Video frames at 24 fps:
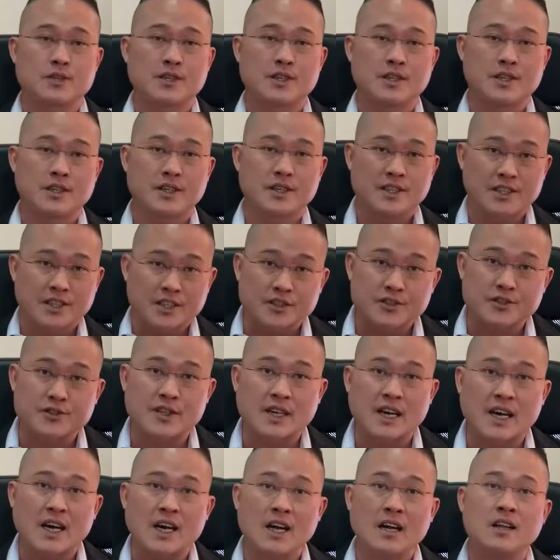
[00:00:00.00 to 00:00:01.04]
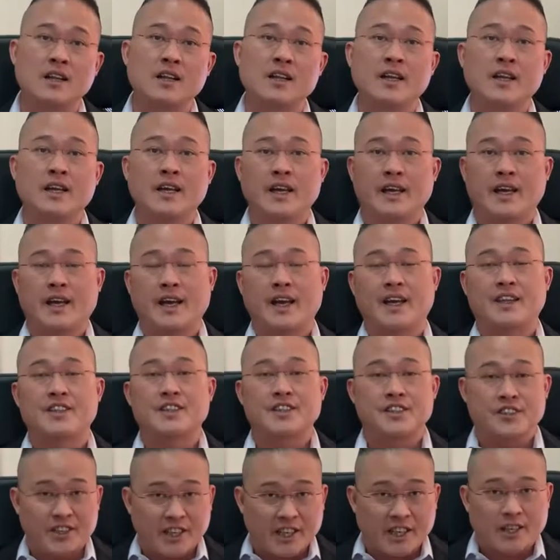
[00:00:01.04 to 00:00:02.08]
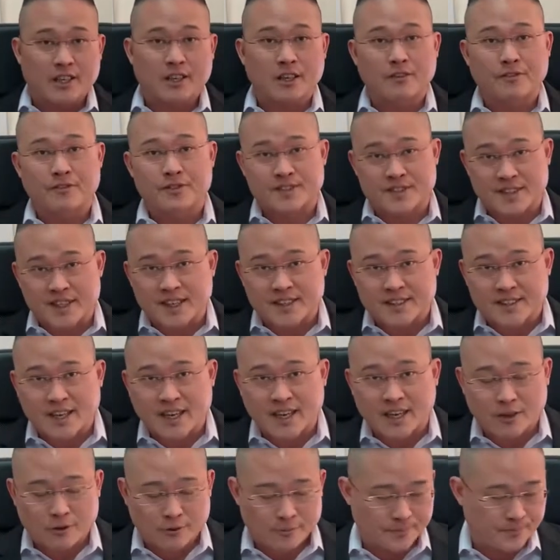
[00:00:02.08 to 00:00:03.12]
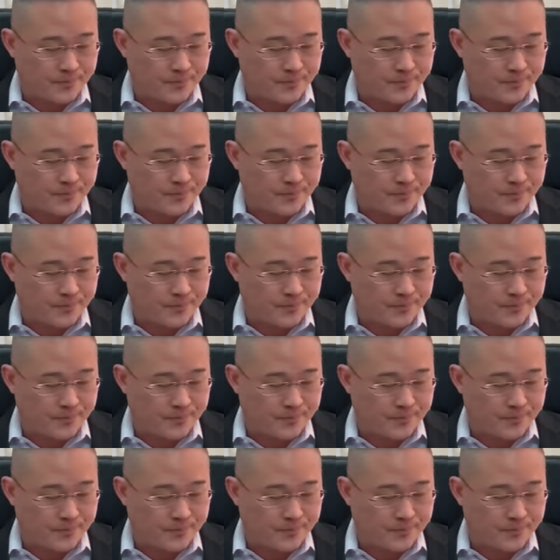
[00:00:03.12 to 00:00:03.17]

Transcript: in the trial and the date of set down.